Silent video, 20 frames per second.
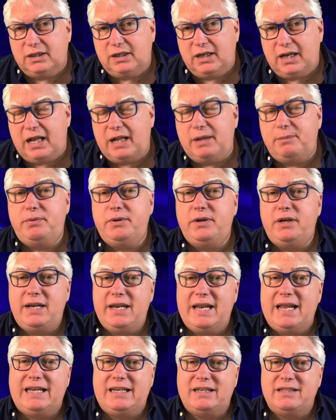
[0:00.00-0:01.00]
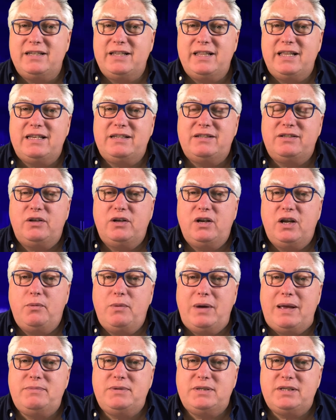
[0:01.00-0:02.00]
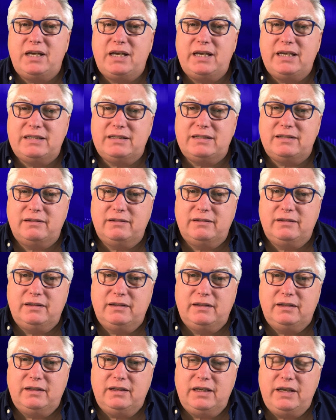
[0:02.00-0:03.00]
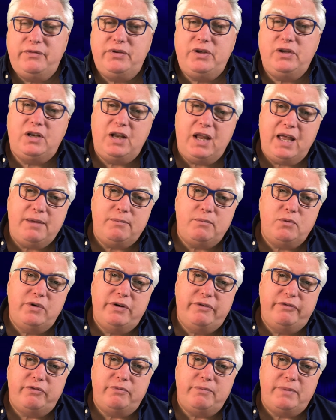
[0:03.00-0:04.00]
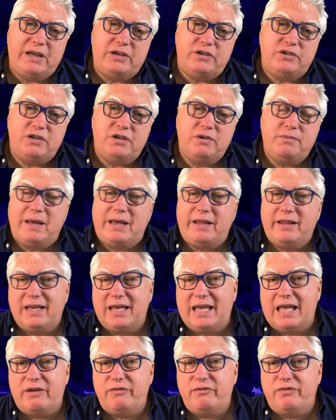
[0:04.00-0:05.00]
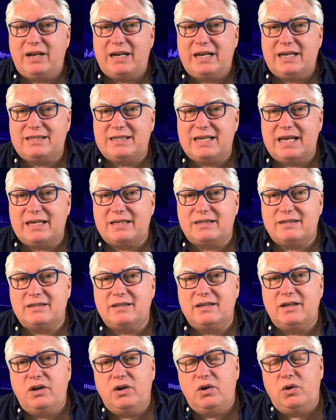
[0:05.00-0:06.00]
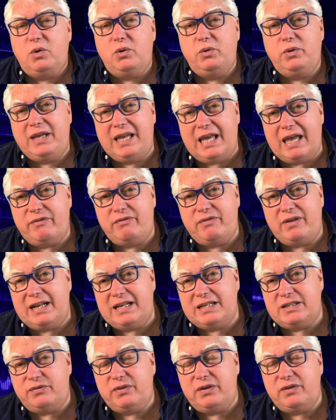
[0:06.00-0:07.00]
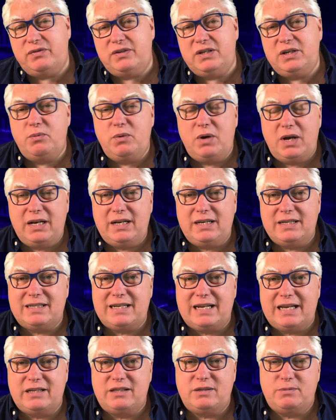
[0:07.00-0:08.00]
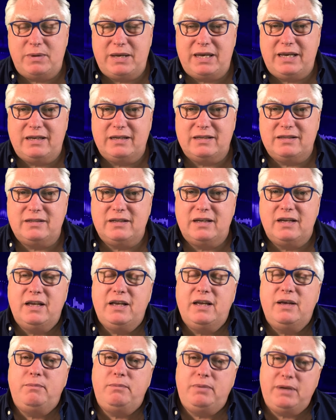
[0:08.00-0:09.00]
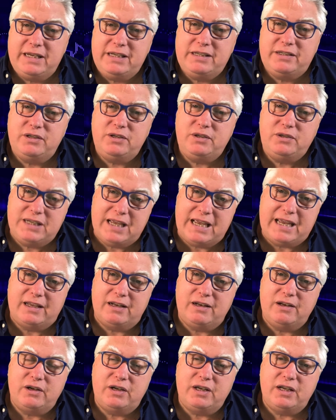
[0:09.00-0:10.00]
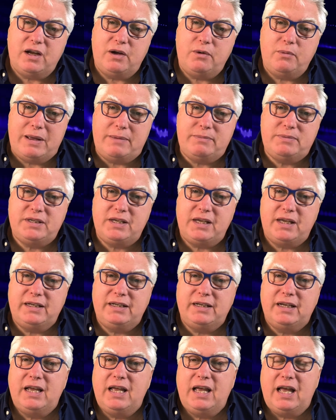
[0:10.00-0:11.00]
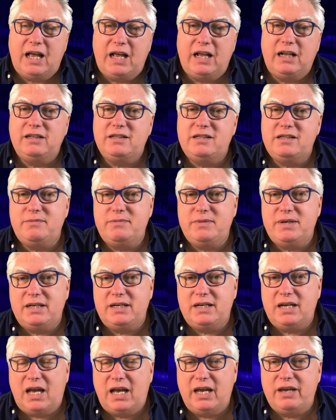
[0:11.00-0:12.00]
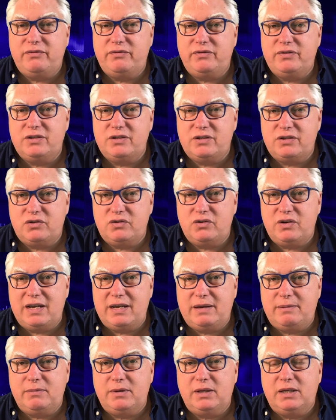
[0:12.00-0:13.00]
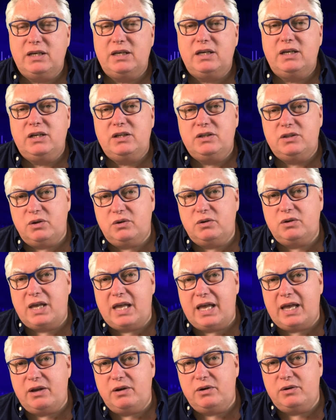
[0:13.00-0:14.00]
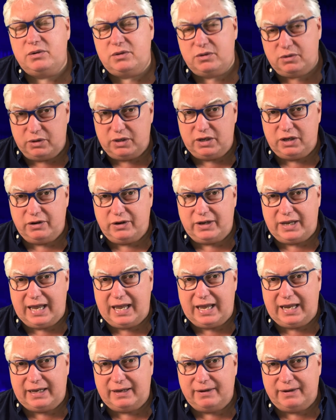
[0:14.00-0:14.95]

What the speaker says: I'll put a link to this on our website. If you'd like more information about the Kef LSX or the Kef LS50 wireless loudspeakers, please do take a look at our website, ultimate-stream.co.uk.